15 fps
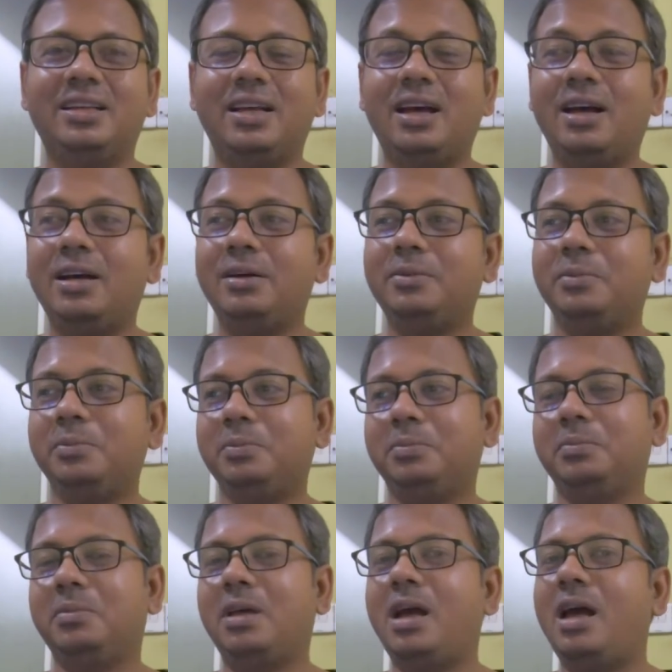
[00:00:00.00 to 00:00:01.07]

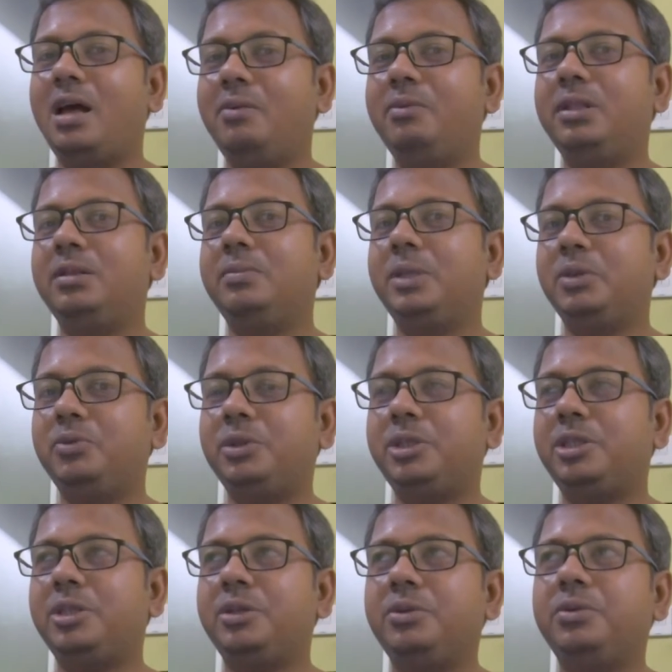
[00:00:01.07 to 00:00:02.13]
I will be
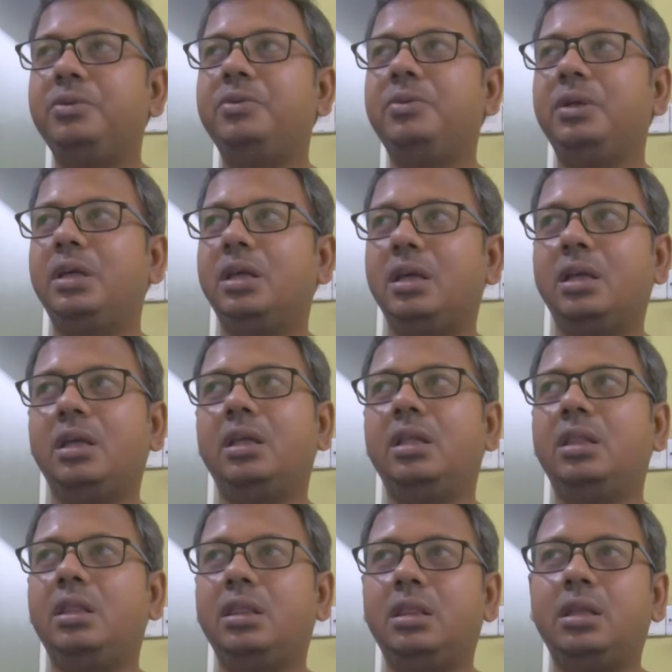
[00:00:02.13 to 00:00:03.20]
with you
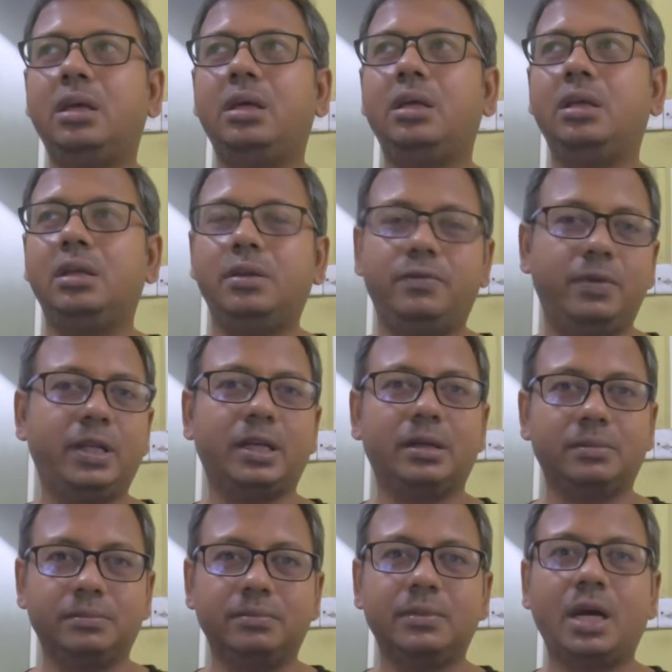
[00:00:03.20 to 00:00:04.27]
in the evening,
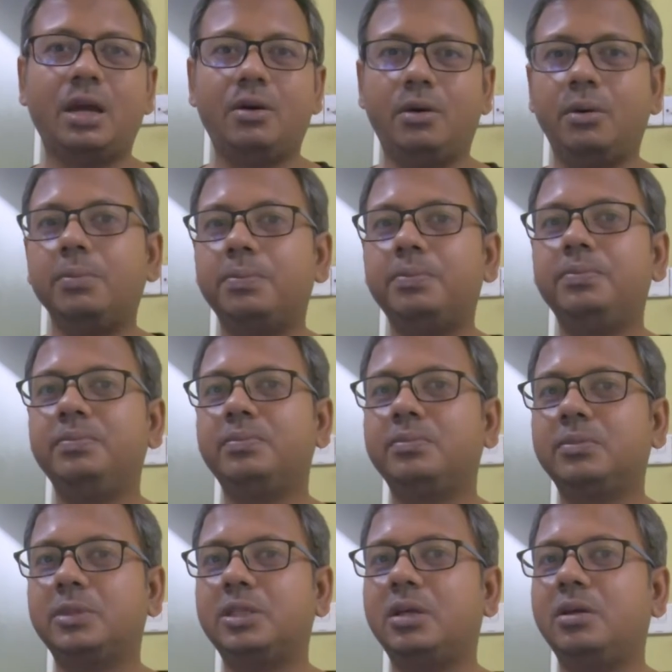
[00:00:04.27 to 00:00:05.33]
I hope.
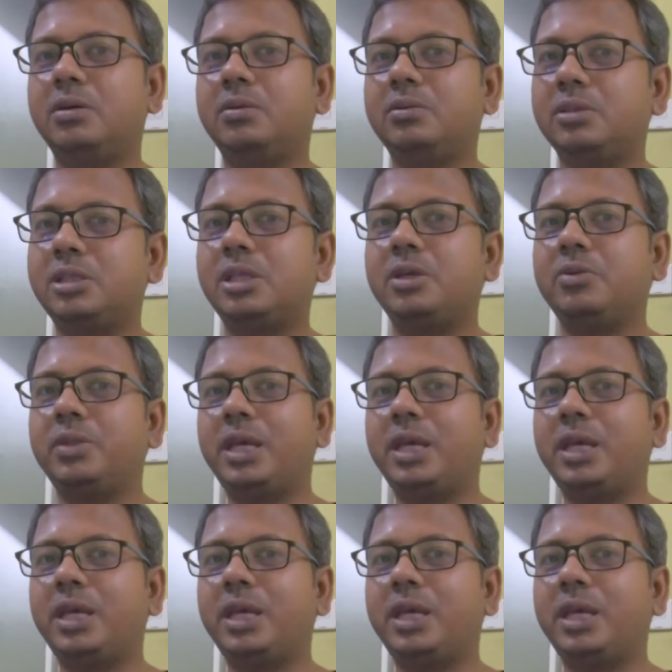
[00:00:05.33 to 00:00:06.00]
So, see you